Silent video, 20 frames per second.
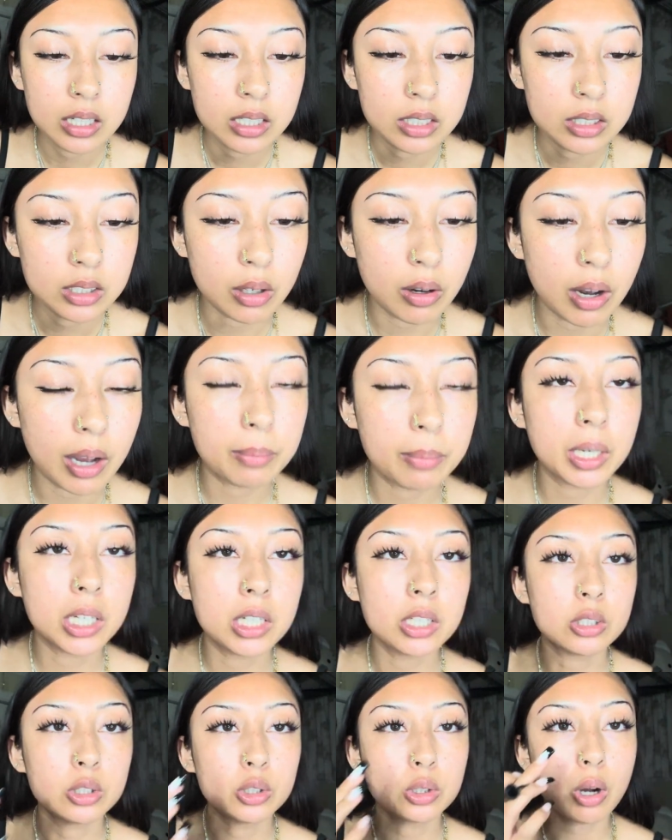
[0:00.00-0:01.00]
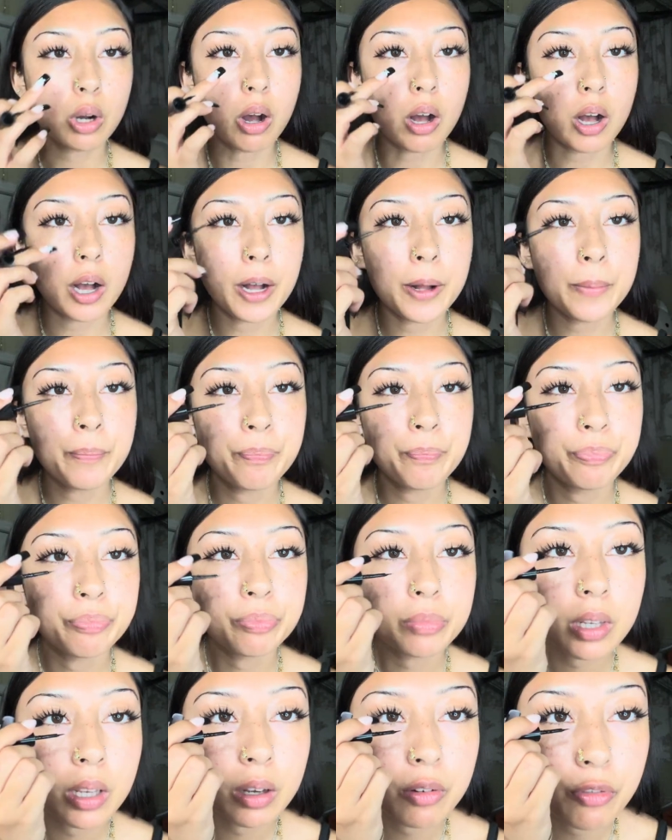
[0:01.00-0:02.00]
So I'm gonna draw
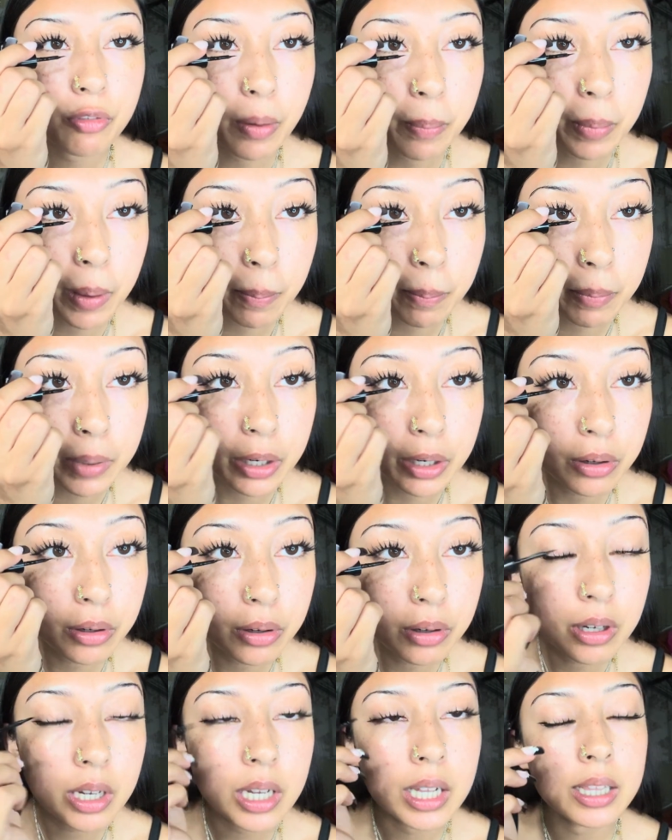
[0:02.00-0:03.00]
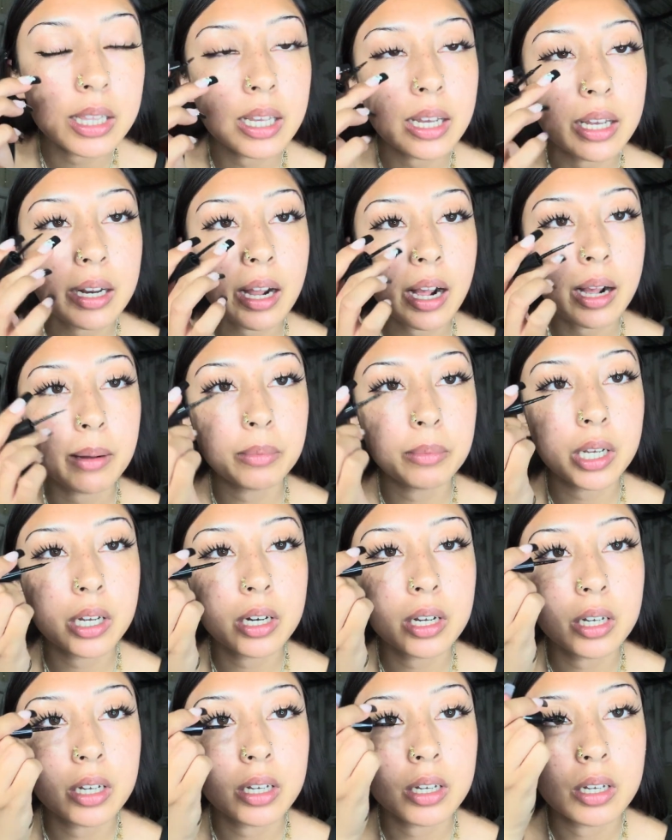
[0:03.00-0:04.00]
from the middle, and then I'm
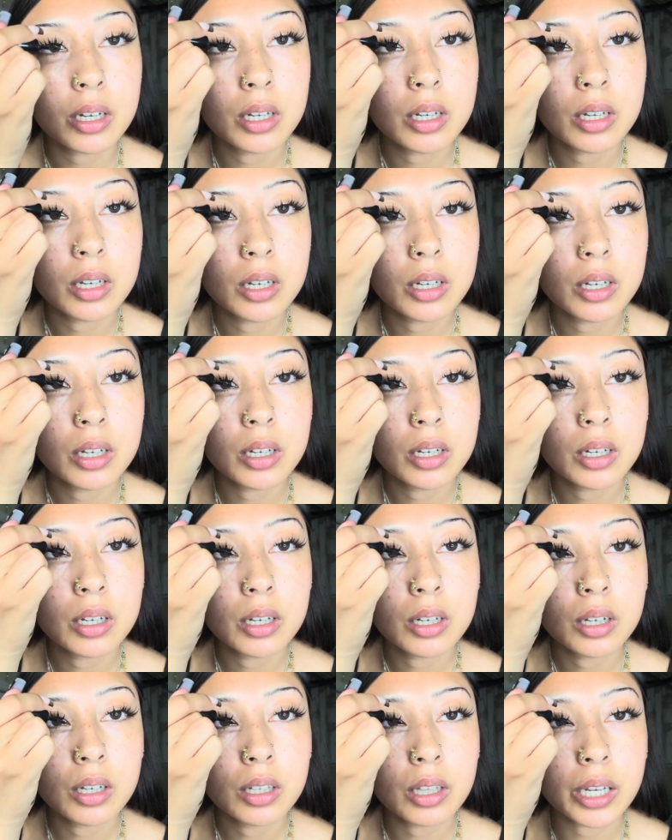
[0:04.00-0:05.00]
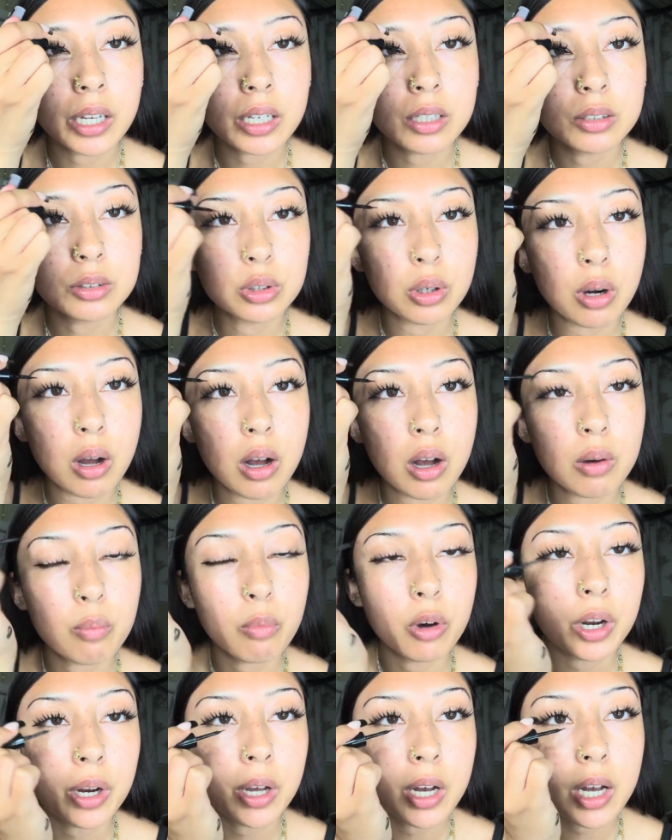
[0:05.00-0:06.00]
gonna like draw
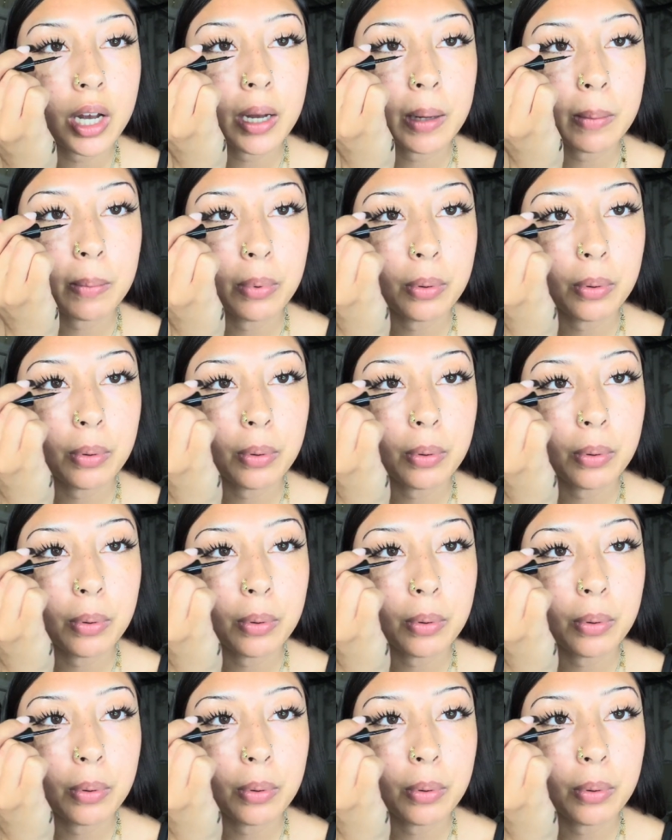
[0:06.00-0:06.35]
one up,